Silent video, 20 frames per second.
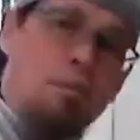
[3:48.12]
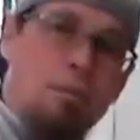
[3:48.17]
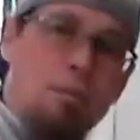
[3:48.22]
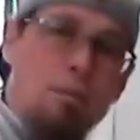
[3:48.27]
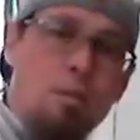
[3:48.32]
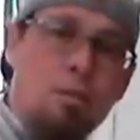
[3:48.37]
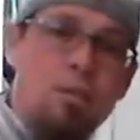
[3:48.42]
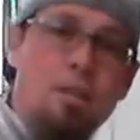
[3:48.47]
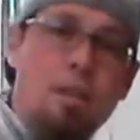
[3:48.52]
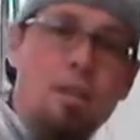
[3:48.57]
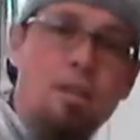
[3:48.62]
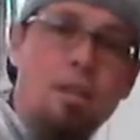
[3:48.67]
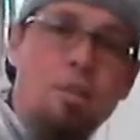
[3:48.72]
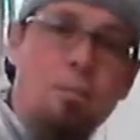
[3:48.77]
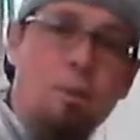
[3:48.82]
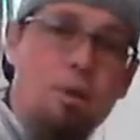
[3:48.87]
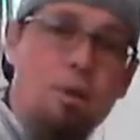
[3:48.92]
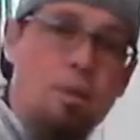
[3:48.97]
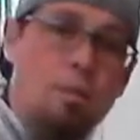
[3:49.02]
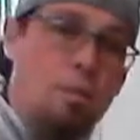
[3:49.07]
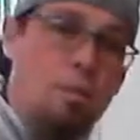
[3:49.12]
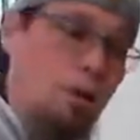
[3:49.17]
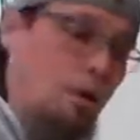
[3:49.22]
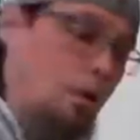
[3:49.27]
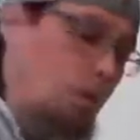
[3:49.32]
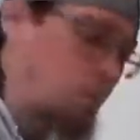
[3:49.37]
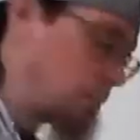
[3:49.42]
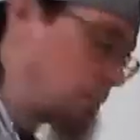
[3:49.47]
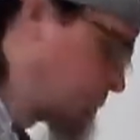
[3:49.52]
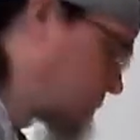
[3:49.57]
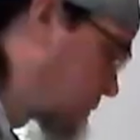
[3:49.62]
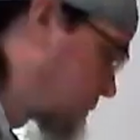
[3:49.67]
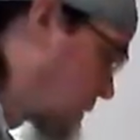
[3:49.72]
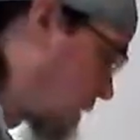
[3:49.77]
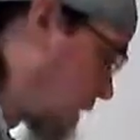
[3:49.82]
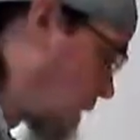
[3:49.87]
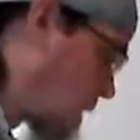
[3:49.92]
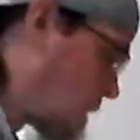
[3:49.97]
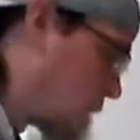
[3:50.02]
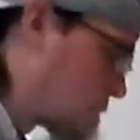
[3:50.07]
slice up our tomato.
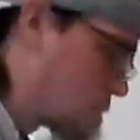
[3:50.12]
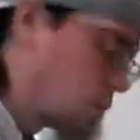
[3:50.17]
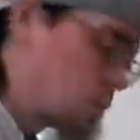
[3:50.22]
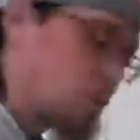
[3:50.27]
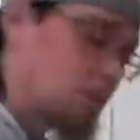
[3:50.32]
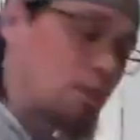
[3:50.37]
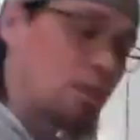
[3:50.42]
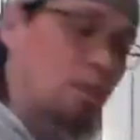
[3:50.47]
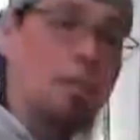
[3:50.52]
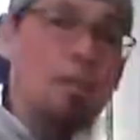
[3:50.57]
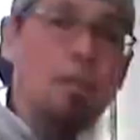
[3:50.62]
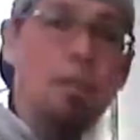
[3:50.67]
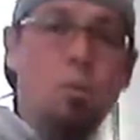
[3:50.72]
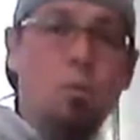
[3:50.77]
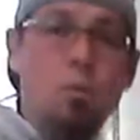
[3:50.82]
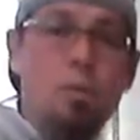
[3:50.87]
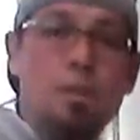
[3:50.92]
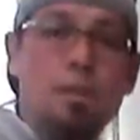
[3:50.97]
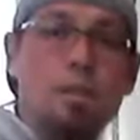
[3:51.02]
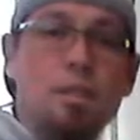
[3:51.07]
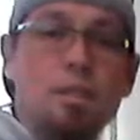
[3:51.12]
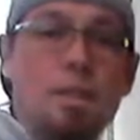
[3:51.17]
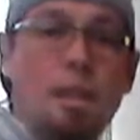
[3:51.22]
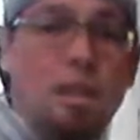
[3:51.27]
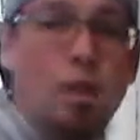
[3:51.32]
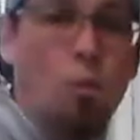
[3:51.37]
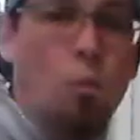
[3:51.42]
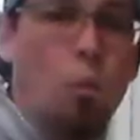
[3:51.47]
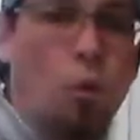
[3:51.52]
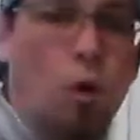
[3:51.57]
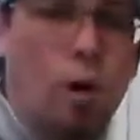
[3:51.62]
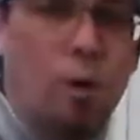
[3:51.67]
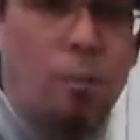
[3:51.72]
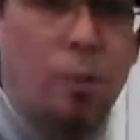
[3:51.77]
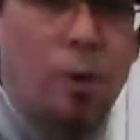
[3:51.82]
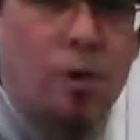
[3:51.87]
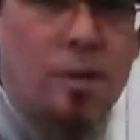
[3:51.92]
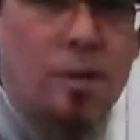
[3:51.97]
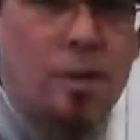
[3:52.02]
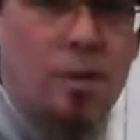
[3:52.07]
So it's just a little one. This is like a
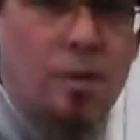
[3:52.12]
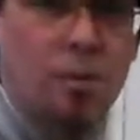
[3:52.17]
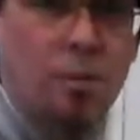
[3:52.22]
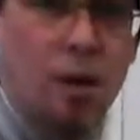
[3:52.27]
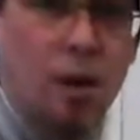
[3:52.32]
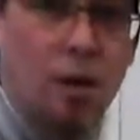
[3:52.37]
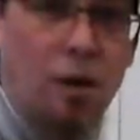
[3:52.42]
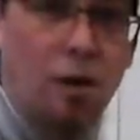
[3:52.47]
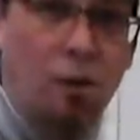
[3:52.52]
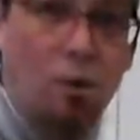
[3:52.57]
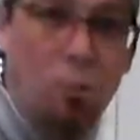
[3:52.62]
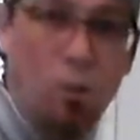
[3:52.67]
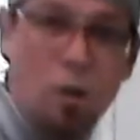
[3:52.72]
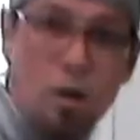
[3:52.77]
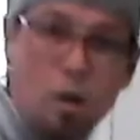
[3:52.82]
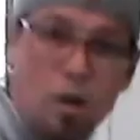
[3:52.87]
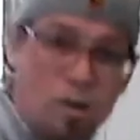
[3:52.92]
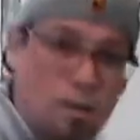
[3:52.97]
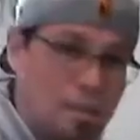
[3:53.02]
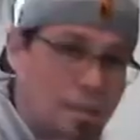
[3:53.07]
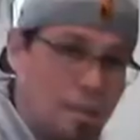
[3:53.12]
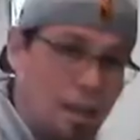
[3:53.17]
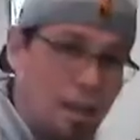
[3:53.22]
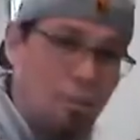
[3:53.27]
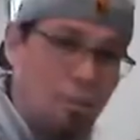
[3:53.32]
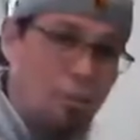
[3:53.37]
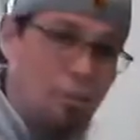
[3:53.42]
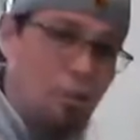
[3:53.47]
one-person tomato, one sandwich